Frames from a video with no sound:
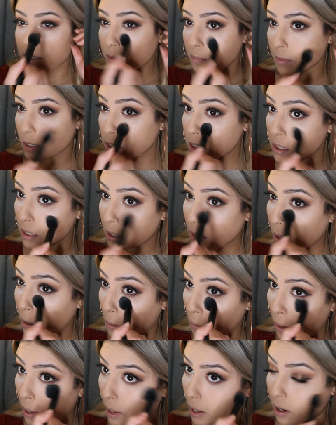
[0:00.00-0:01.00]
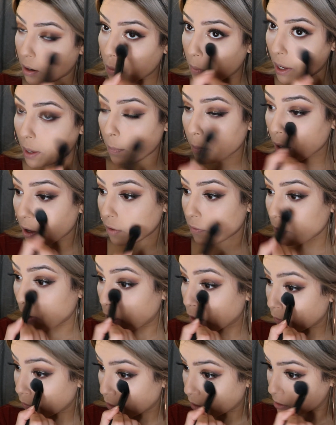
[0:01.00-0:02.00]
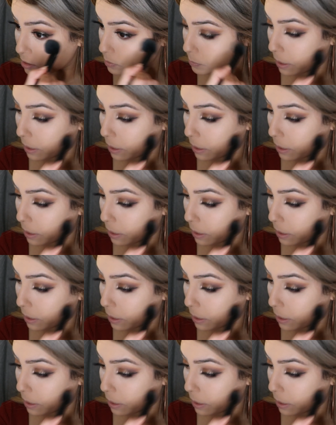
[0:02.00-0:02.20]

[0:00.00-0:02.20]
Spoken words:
I'm just going to go ahead and wipe off all of this